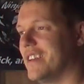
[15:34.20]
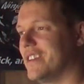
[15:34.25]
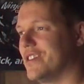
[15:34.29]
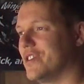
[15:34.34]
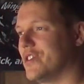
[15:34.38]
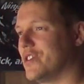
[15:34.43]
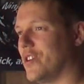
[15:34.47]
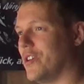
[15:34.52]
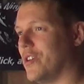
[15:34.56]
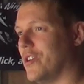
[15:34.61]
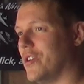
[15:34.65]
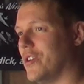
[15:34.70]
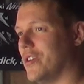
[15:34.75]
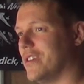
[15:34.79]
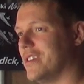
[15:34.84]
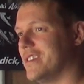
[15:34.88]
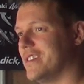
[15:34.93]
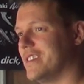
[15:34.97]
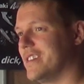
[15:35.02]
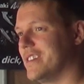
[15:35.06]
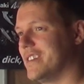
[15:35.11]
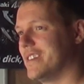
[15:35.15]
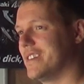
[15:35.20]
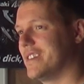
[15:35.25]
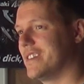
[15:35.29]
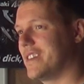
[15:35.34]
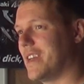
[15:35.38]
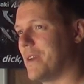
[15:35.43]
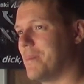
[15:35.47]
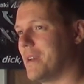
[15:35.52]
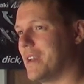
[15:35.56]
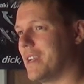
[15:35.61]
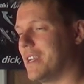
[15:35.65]
So
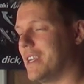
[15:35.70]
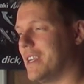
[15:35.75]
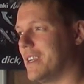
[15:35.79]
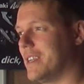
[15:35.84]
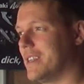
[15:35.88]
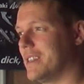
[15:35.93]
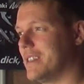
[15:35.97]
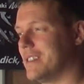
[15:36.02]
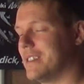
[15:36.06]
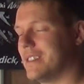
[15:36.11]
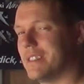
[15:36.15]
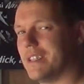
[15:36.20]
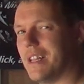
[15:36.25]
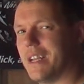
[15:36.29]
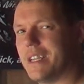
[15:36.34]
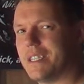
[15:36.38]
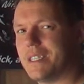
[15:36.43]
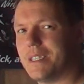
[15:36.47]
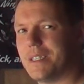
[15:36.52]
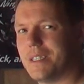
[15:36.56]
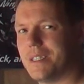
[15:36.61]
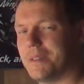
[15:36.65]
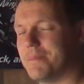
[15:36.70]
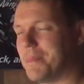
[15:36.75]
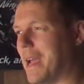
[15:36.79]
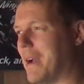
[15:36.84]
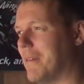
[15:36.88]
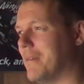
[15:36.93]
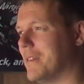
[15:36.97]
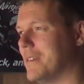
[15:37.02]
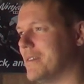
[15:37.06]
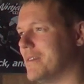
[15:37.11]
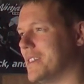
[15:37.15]
they're making less
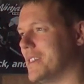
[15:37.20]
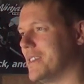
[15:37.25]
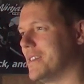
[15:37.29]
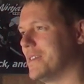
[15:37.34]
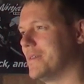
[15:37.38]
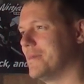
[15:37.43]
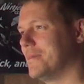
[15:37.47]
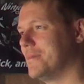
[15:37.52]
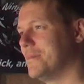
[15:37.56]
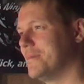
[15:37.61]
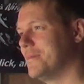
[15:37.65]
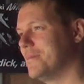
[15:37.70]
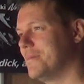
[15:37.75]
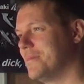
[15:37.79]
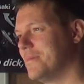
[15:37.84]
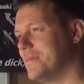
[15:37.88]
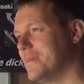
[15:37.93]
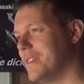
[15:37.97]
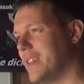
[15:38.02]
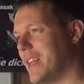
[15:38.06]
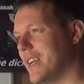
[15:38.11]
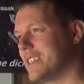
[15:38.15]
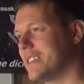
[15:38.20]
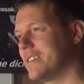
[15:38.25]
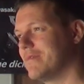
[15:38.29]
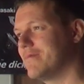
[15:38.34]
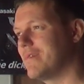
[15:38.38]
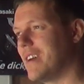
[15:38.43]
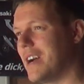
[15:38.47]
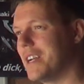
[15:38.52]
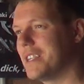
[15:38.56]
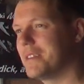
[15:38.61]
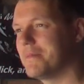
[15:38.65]
power and less
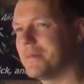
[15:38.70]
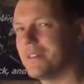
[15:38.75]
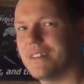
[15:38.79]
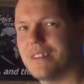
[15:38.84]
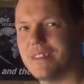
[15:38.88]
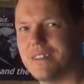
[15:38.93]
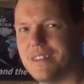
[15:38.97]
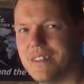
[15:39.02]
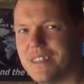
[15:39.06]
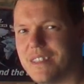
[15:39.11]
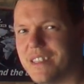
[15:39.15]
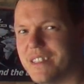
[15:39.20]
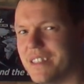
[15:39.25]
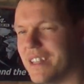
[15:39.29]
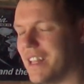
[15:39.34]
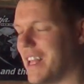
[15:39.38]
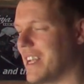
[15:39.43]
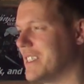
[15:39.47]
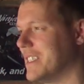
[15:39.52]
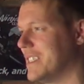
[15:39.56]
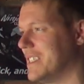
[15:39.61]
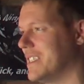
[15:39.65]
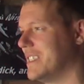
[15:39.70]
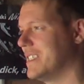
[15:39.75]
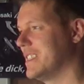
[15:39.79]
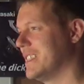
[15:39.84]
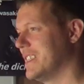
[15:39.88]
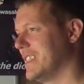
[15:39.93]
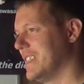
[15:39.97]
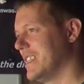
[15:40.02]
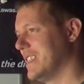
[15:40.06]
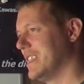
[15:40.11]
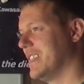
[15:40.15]
rideable and less
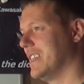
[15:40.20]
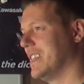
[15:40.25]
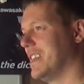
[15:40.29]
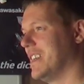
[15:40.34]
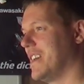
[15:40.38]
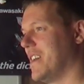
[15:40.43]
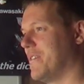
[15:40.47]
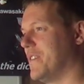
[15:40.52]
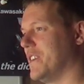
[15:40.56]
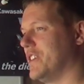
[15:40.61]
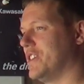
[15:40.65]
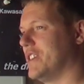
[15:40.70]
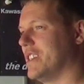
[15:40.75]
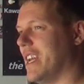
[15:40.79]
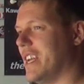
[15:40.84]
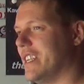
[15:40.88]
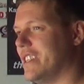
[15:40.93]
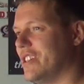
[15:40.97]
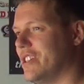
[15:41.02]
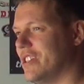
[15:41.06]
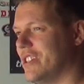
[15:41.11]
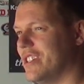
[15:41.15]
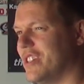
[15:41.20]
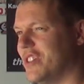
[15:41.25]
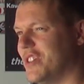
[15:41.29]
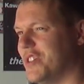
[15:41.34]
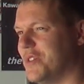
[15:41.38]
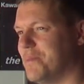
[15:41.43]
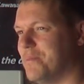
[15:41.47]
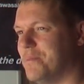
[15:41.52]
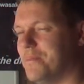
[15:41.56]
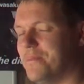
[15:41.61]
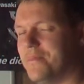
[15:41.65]
efficient
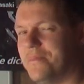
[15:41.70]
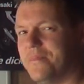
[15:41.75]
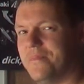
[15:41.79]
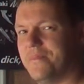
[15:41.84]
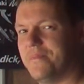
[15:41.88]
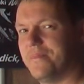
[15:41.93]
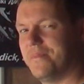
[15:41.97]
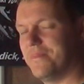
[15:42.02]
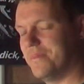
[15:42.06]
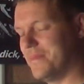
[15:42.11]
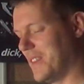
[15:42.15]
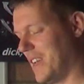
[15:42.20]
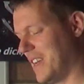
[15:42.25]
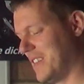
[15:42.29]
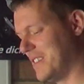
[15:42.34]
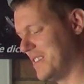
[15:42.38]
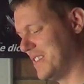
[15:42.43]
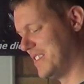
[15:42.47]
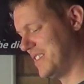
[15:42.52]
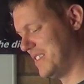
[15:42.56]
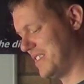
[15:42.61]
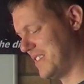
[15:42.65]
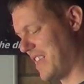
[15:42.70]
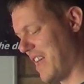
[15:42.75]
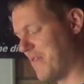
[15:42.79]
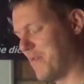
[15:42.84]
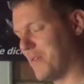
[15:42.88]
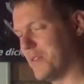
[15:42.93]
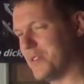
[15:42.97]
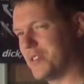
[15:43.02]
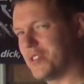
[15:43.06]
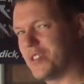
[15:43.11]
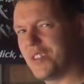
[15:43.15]
engines, and
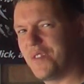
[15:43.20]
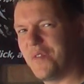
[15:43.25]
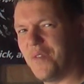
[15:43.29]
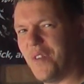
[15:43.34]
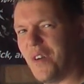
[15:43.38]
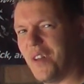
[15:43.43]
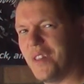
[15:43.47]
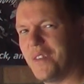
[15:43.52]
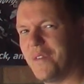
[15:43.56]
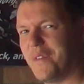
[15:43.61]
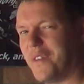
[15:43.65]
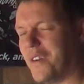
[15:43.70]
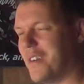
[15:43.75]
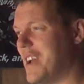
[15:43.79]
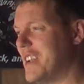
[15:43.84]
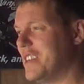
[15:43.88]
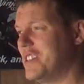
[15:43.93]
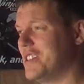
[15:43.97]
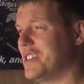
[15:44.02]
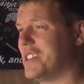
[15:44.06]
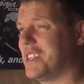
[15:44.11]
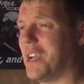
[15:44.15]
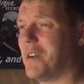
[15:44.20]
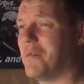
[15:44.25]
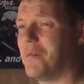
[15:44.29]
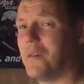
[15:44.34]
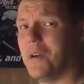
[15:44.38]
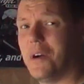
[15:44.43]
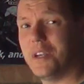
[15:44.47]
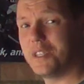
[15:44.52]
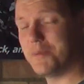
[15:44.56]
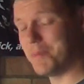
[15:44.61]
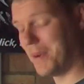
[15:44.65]
everyone's just falling for it. Engines are getting
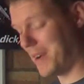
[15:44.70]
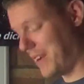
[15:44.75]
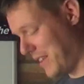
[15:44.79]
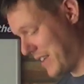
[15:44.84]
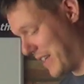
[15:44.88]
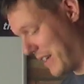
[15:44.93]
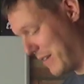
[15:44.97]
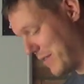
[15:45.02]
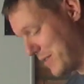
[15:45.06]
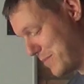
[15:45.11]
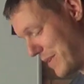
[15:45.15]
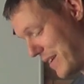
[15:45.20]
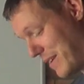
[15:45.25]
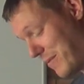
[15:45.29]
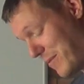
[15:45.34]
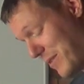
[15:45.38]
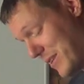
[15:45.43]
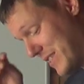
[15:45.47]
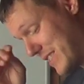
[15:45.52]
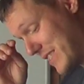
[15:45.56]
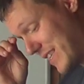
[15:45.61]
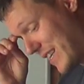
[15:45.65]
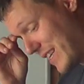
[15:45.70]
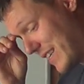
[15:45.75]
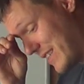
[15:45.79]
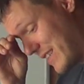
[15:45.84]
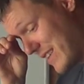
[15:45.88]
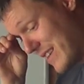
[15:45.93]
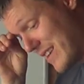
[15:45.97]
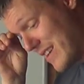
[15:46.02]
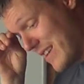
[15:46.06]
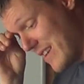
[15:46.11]
worse by all accounts, by what you saying.